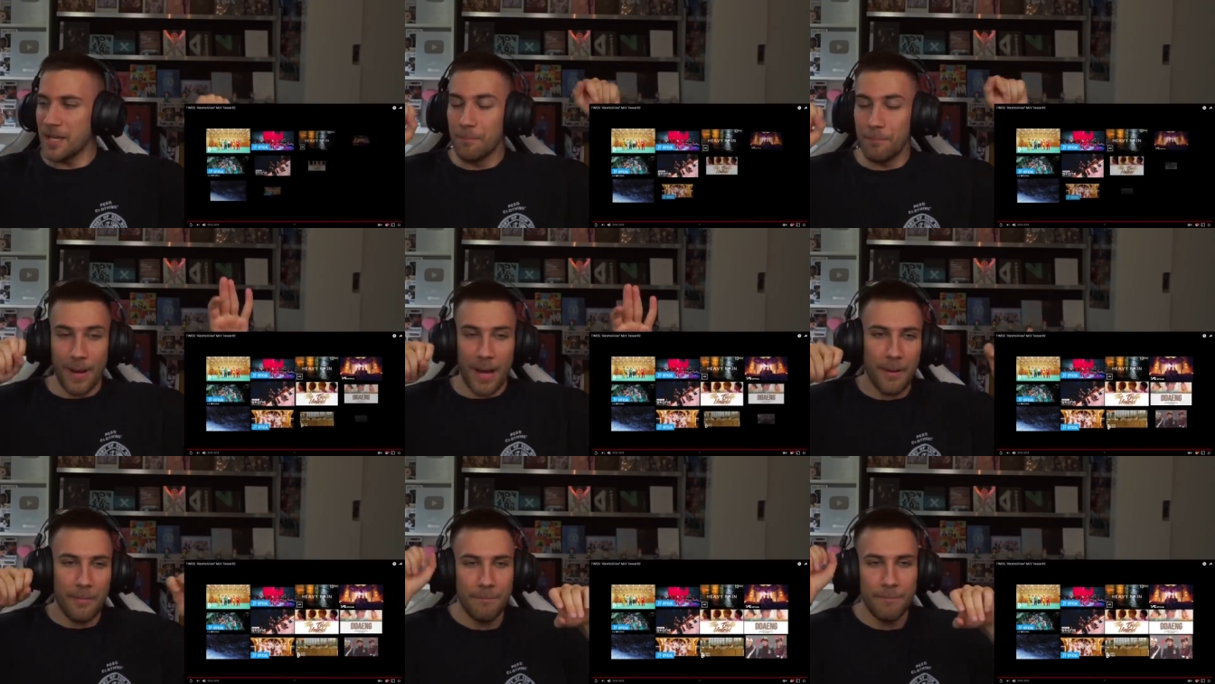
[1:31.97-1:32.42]

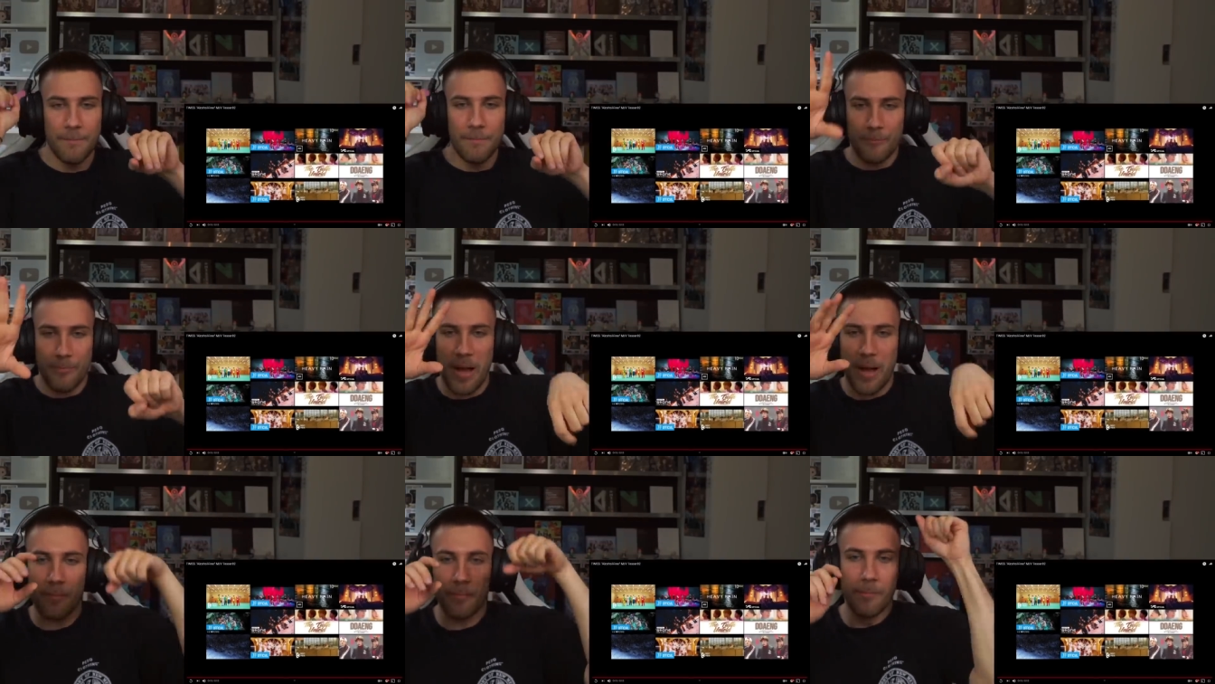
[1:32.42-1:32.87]
Bam,
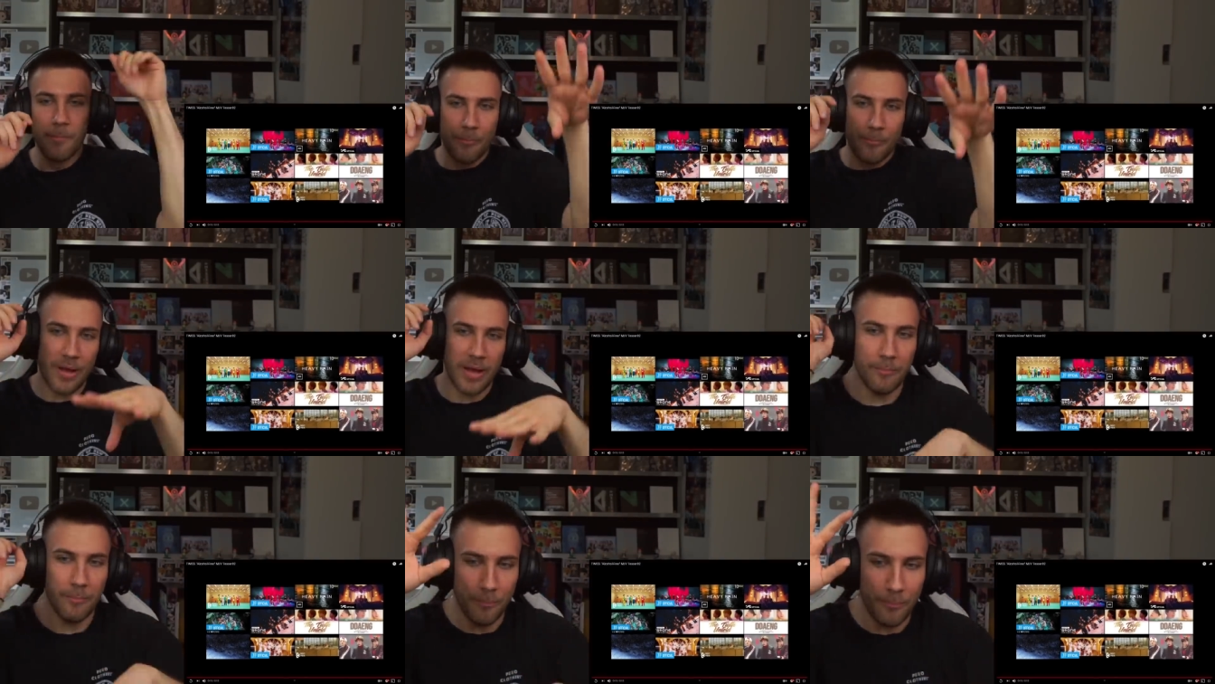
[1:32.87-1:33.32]
bam,
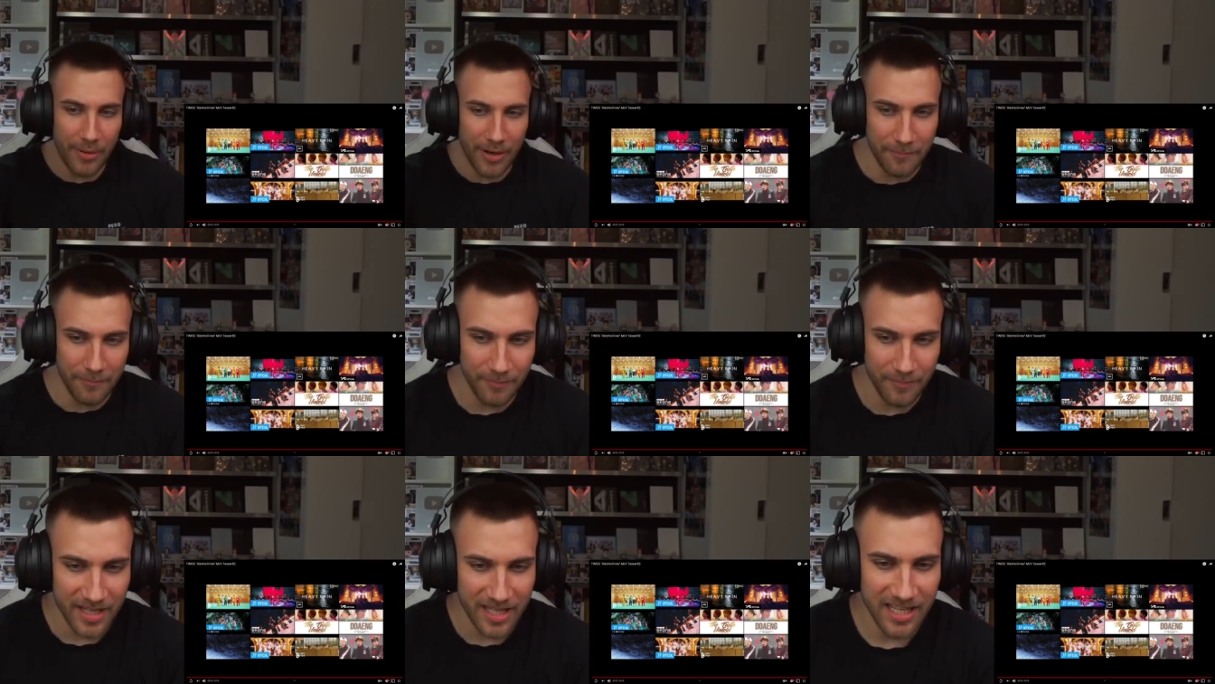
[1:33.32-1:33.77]
bam,
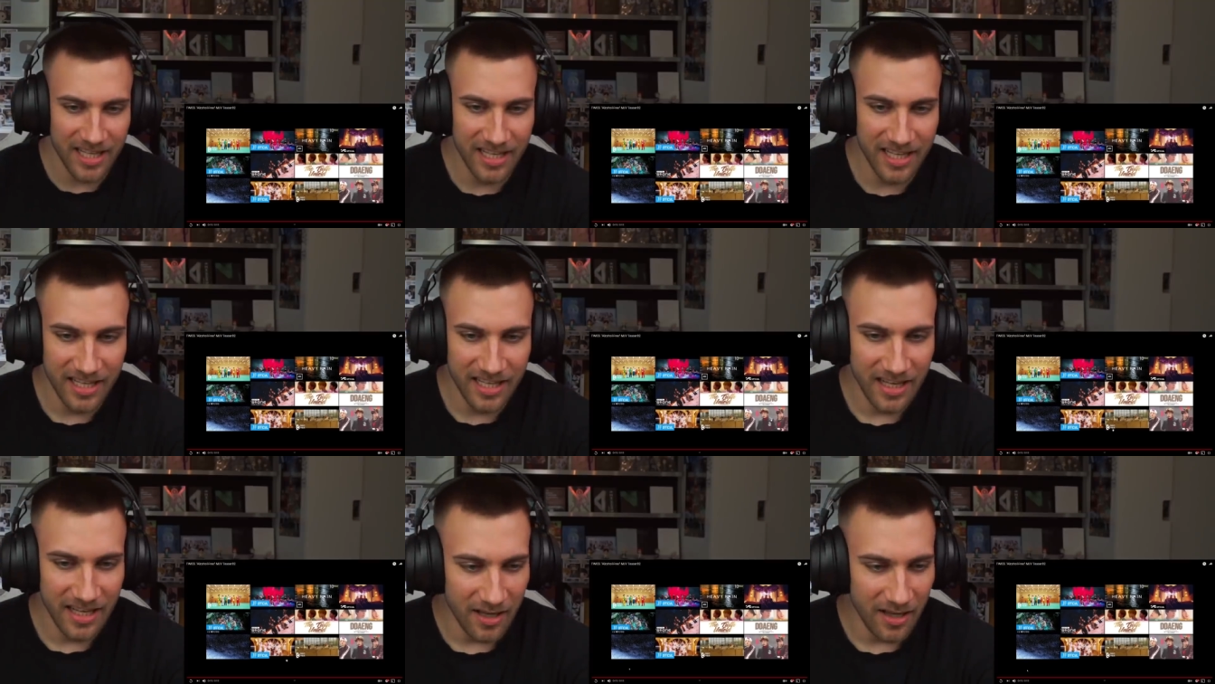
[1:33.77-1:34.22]
bam.
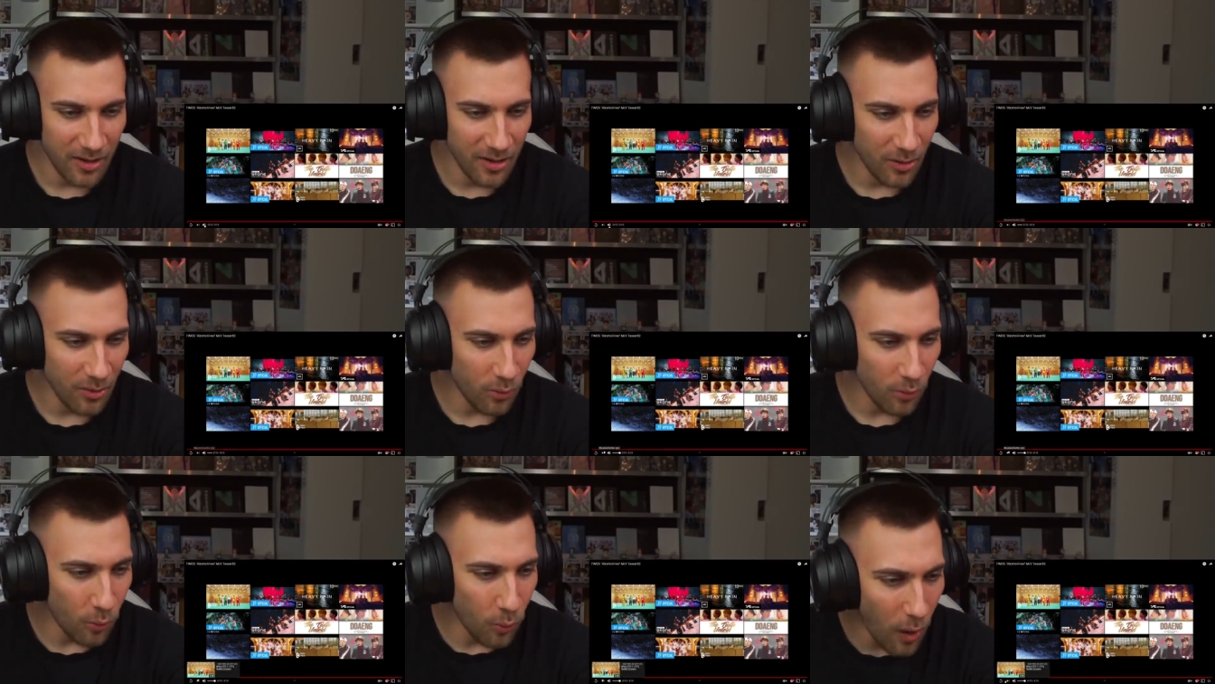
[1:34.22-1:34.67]

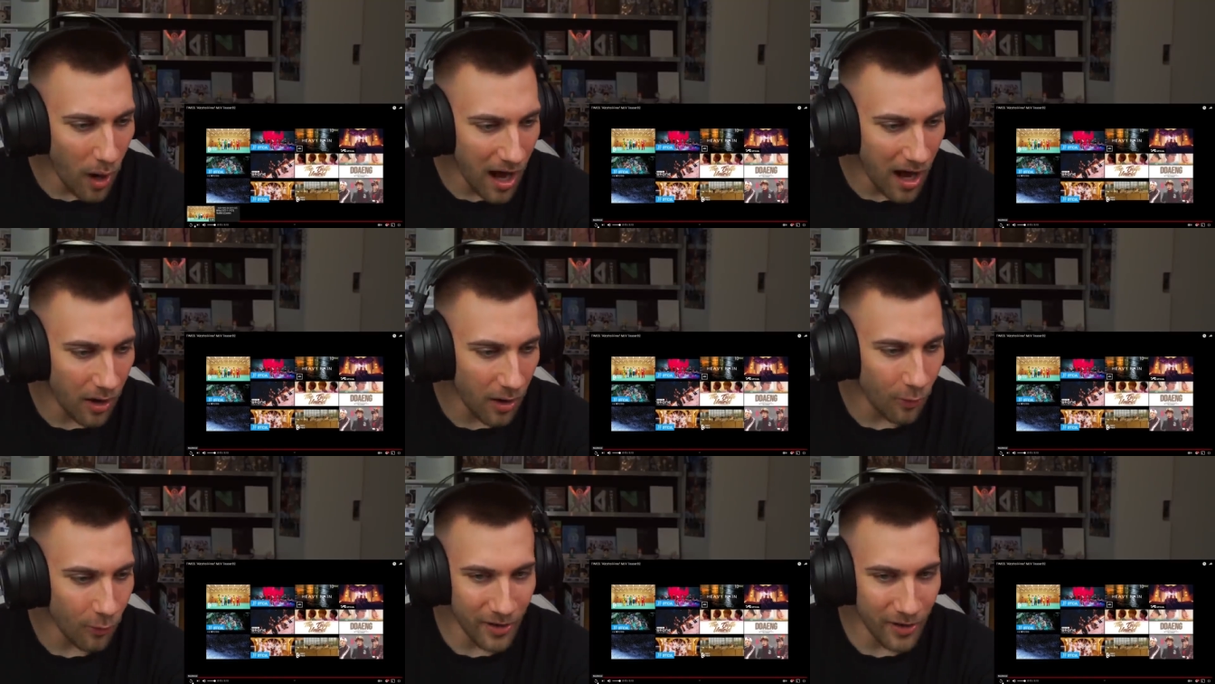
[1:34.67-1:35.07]
Wow,